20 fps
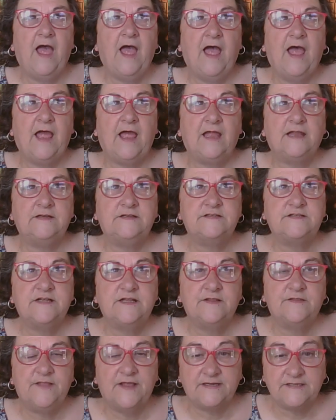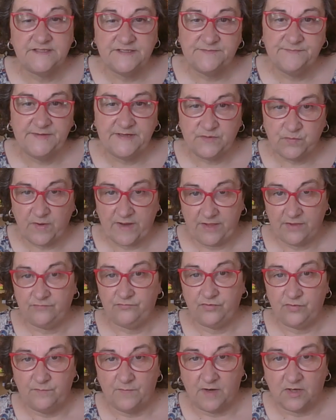And that is midway
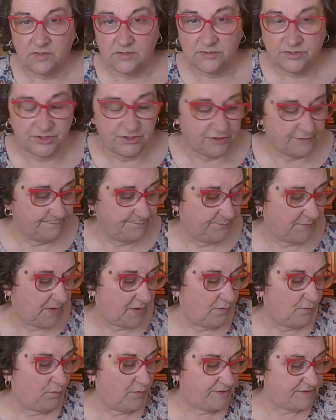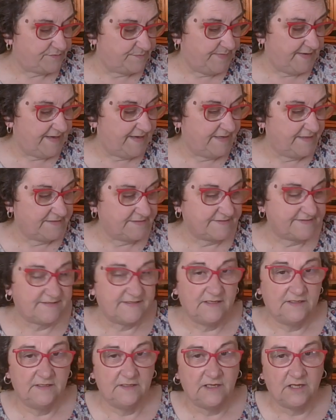through March, which means
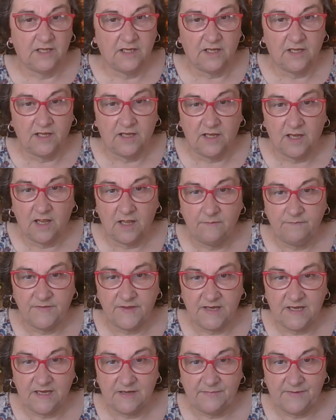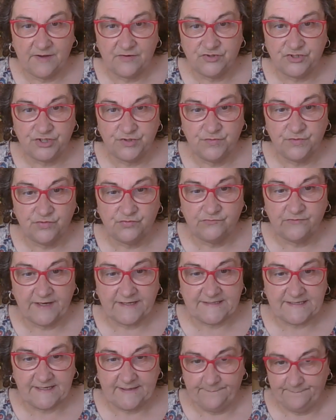I'm thinking about June
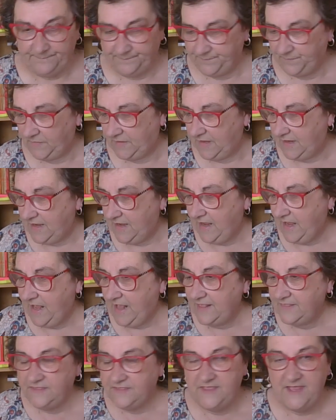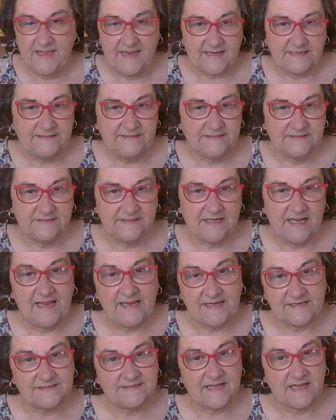already this
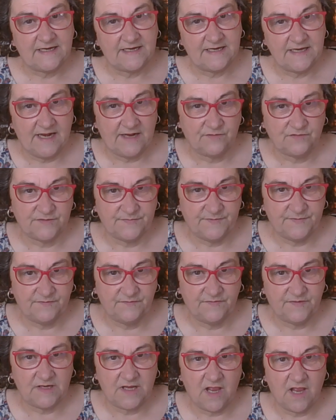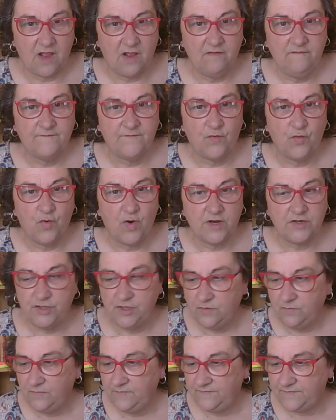is an announcement video for a
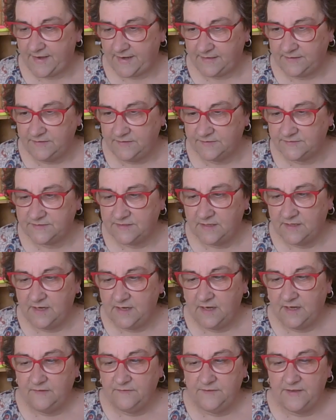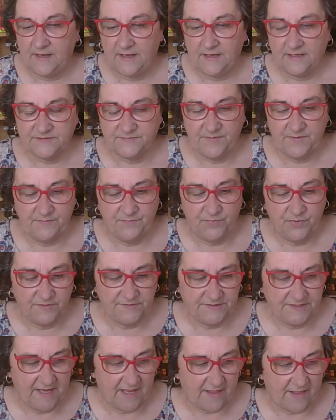new event that has been
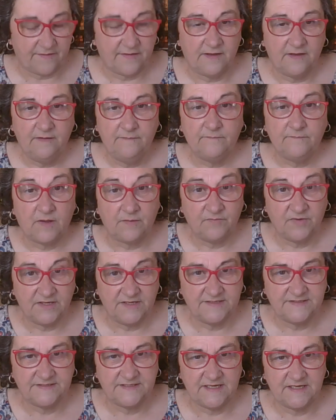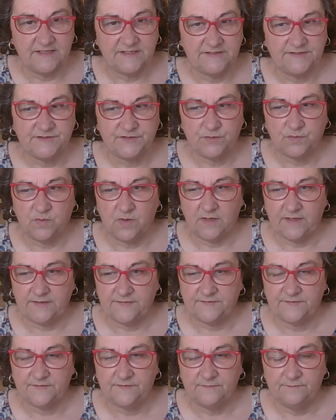put together, I'm going to say this
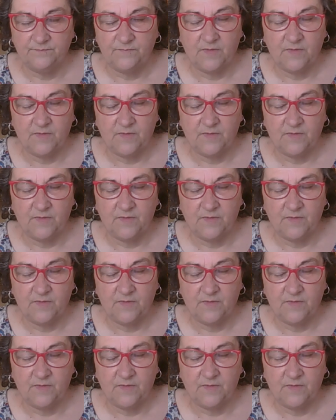twice,